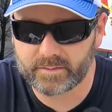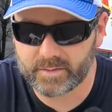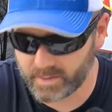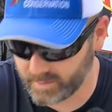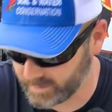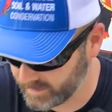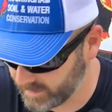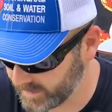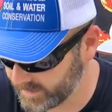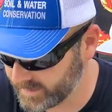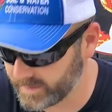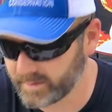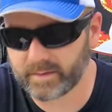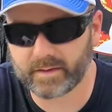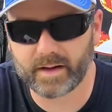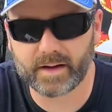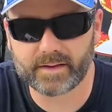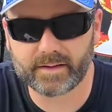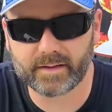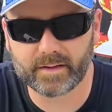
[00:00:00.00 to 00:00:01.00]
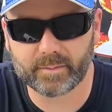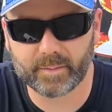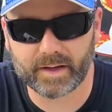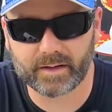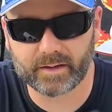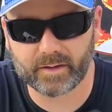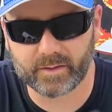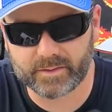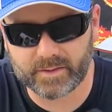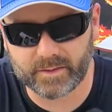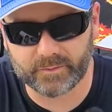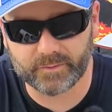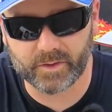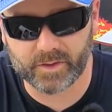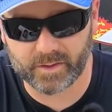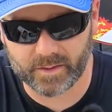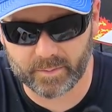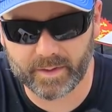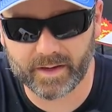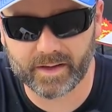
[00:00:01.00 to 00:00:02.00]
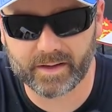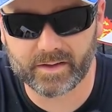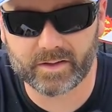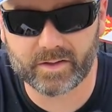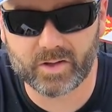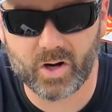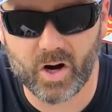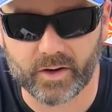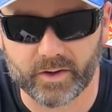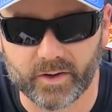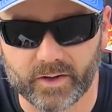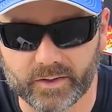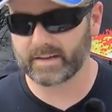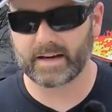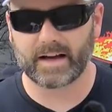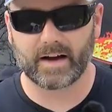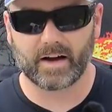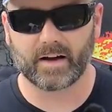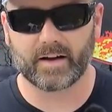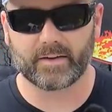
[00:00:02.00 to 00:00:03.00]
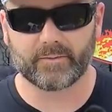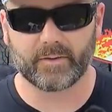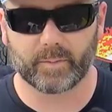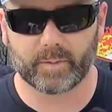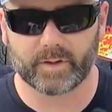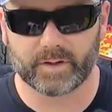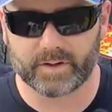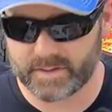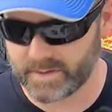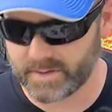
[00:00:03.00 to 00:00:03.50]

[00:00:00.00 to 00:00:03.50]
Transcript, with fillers: So it's a good idea to make notes if you're gonna be a good gardener. Now, if I'm gonna